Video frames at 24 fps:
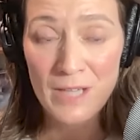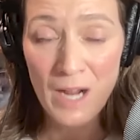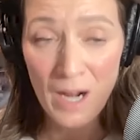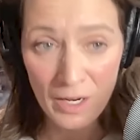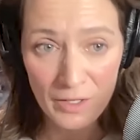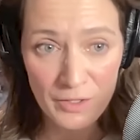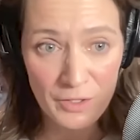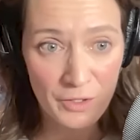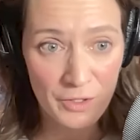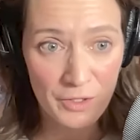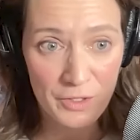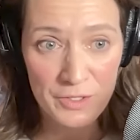
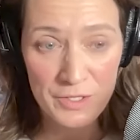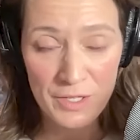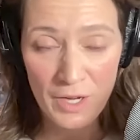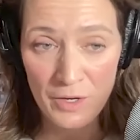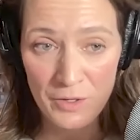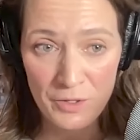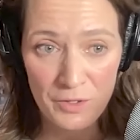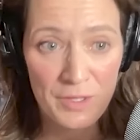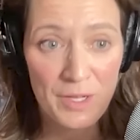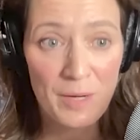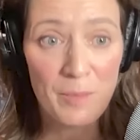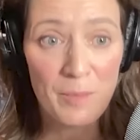doctors
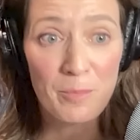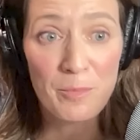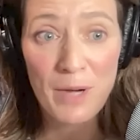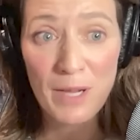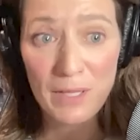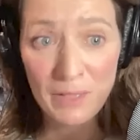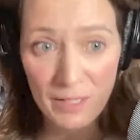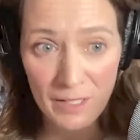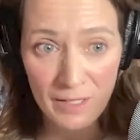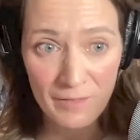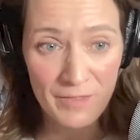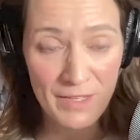under the
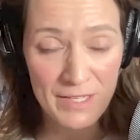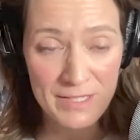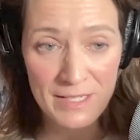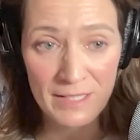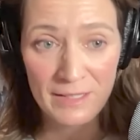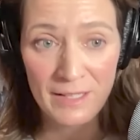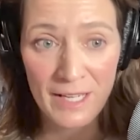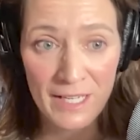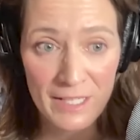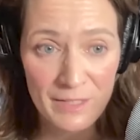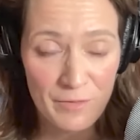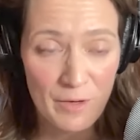umbrella of this
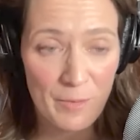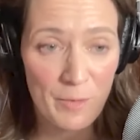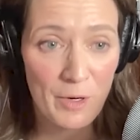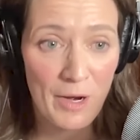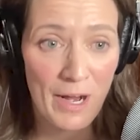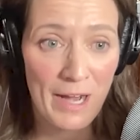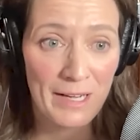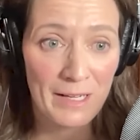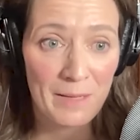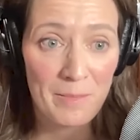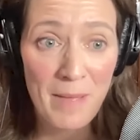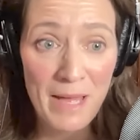Alliance for
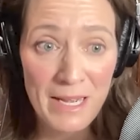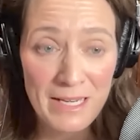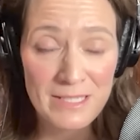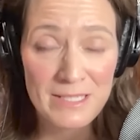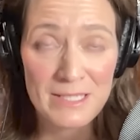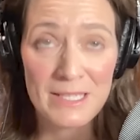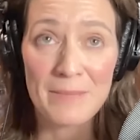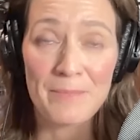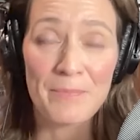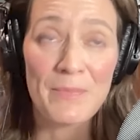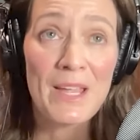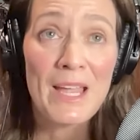Hippocratic
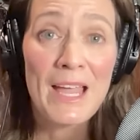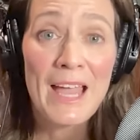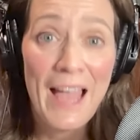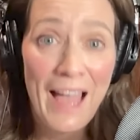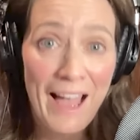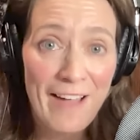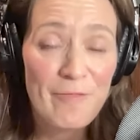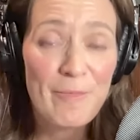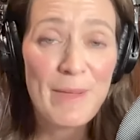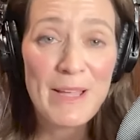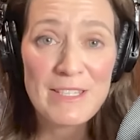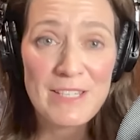Medicine
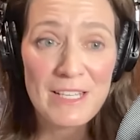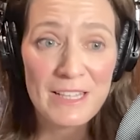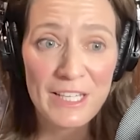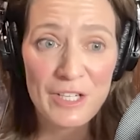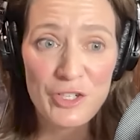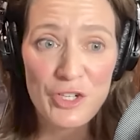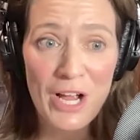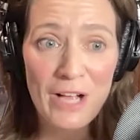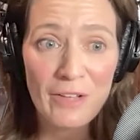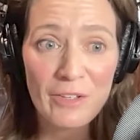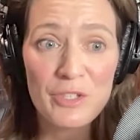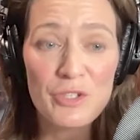have basically
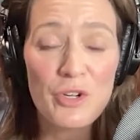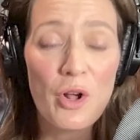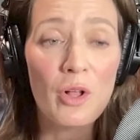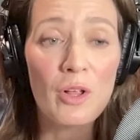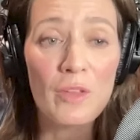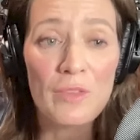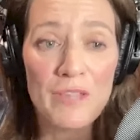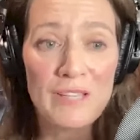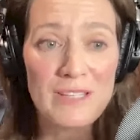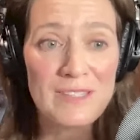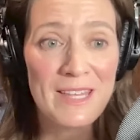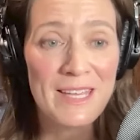challenged all
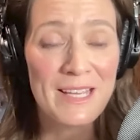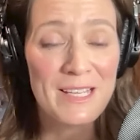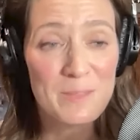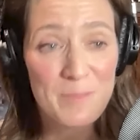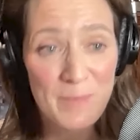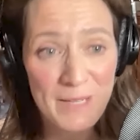these things,